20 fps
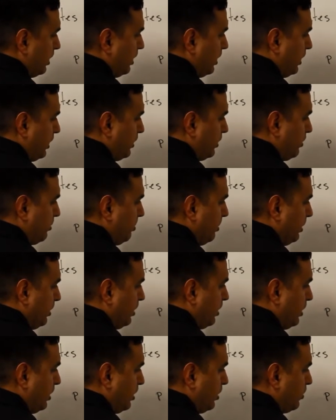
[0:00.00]
has to be
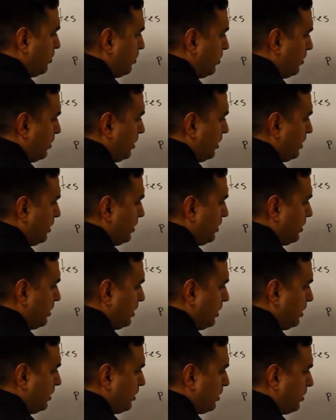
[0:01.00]
there so that this
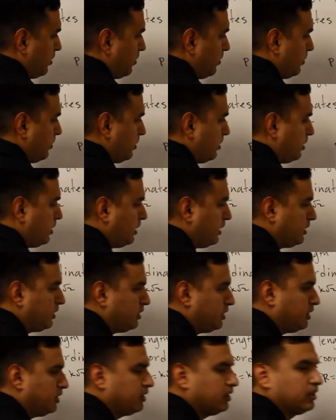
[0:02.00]
side is congruent to that
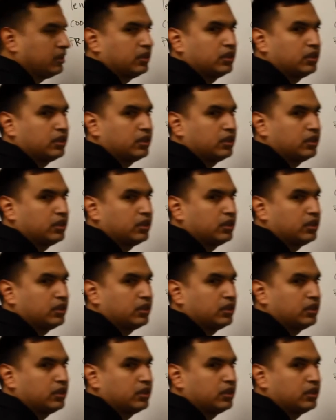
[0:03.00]
side.